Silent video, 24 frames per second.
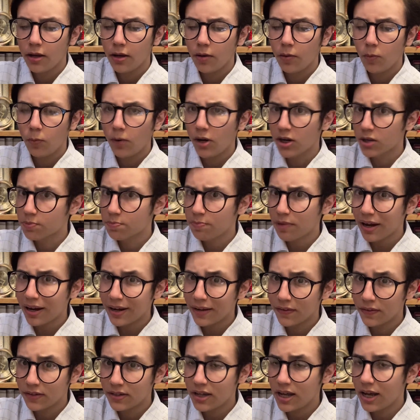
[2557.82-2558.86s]
Whereas back in
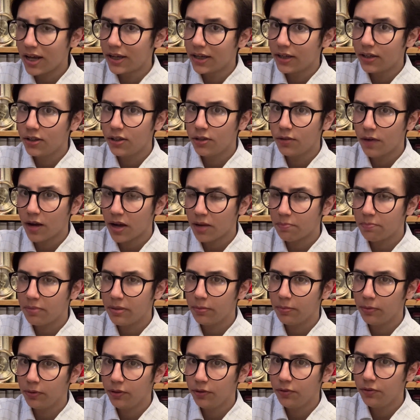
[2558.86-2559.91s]
the day, you had
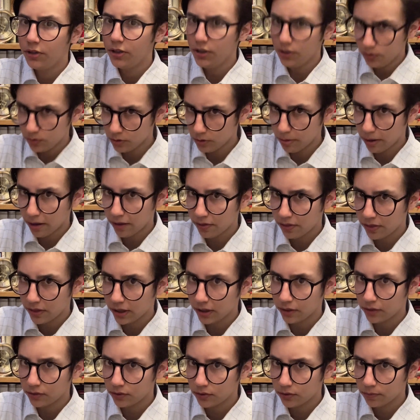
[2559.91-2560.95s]
people who knew about
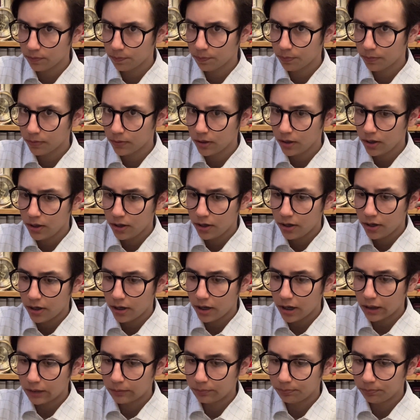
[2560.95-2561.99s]
things.
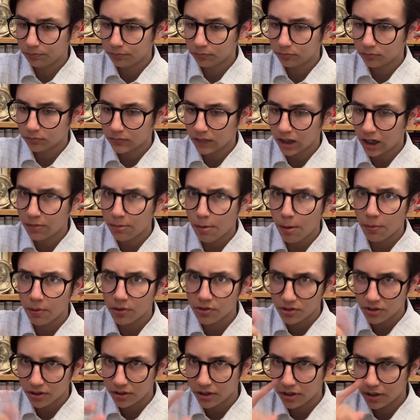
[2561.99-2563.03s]
I remember
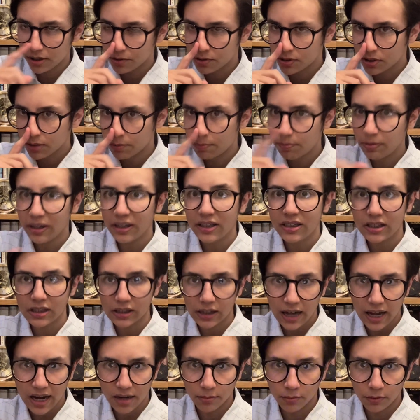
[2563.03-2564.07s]
it's The Political
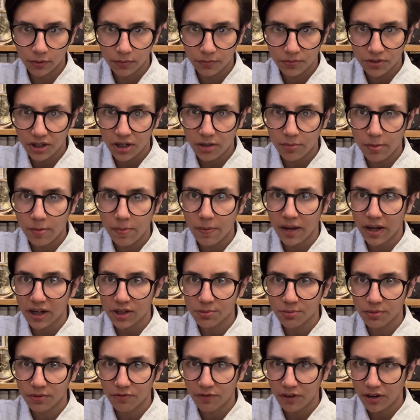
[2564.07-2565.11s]
Animal, Jeremy
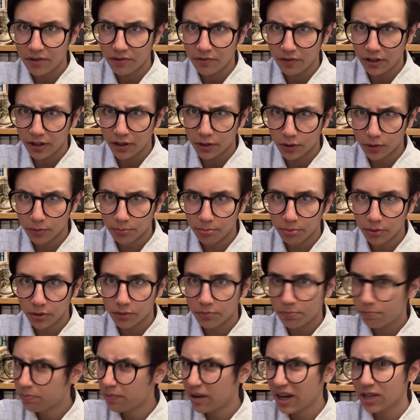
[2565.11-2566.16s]
Paxman, very, very good book.
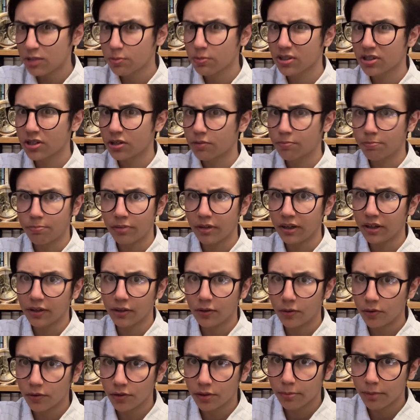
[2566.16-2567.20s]
Paxman's a brilliant
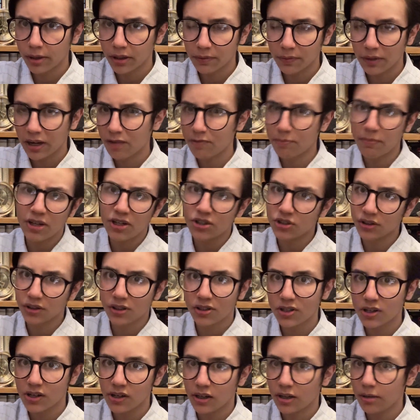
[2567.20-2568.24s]
author, by the way. I've mentioned this
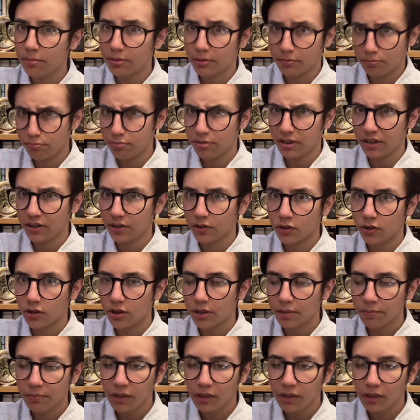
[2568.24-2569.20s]
earlier, but brilliant author.